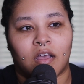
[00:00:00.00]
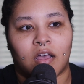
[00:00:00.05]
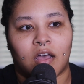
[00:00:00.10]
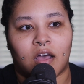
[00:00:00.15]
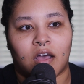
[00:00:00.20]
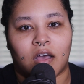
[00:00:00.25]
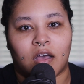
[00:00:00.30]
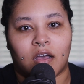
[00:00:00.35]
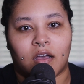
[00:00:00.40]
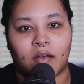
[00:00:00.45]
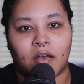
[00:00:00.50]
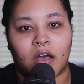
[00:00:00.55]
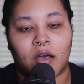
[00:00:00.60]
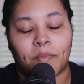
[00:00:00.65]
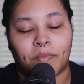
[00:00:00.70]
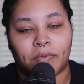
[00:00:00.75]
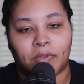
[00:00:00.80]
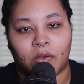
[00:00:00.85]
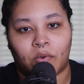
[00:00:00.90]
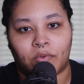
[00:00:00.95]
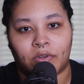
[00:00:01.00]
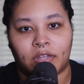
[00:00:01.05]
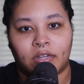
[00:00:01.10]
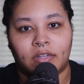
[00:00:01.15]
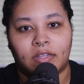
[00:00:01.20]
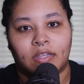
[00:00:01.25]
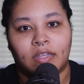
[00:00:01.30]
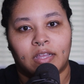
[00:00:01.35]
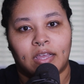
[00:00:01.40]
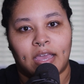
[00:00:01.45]
upload it
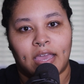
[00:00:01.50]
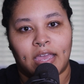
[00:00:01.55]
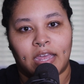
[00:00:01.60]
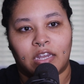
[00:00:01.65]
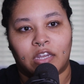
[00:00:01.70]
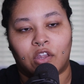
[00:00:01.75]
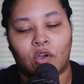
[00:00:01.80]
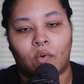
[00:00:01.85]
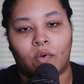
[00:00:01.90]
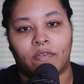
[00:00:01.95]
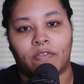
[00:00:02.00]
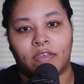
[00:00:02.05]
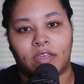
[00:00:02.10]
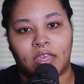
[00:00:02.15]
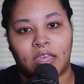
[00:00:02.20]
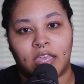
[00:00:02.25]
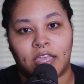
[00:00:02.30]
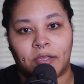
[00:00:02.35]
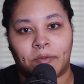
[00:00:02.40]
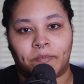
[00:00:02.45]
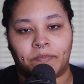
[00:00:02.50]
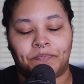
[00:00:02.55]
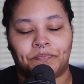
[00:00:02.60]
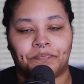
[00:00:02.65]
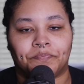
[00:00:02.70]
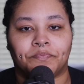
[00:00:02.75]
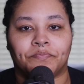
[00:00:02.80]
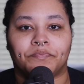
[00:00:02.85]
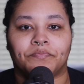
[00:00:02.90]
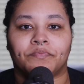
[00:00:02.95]
and lower the key.
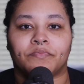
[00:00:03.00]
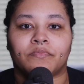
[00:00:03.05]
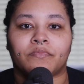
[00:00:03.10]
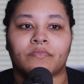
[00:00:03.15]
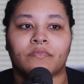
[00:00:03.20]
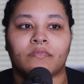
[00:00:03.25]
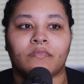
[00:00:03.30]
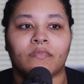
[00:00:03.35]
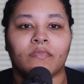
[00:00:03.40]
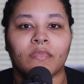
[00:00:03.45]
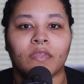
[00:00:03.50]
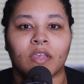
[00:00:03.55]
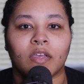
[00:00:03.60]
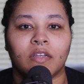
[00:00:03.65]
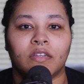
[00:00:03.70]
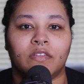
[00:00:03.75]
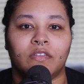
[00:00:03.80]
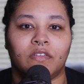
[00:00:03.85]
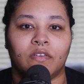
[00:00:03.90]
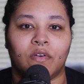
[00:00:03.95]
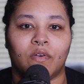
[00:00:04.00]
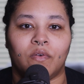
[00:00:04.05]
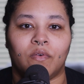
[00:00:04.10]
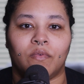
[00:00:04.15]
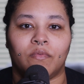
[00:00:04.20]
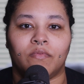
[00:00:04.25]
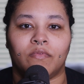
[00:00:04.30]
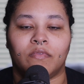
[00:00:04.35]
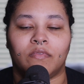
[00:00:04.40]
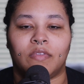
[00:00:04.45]

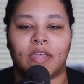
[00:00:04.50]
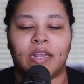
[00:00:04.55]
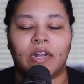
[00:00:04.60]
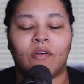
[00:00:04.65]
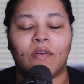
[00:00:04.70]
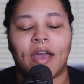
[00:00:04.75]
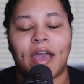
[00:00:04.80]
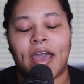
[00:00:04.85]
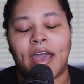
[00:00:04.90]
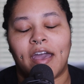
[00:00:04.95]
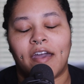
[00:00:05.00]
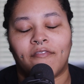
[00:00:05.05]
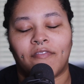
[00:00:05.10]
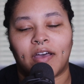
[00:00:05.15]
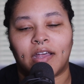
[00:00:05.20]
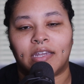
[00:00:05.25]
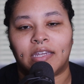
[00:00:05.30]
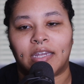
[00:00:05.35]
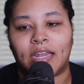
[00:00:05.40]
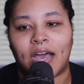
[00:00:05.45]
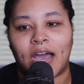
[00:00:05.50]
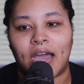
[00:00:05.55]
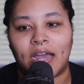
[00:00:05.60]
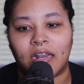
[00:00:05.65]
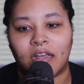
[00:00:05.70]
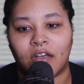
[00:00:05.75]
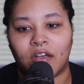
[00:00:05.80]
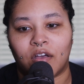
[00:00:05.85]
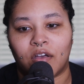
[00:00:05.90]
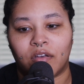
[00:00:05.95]
So they don't have a
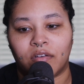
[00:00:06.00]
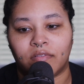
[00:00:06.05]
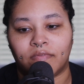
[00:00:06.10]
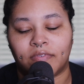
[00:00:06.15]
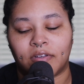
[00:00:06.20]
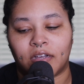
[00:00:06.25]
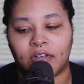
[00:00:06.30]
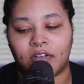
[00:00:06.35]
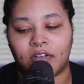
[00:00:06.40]
lot of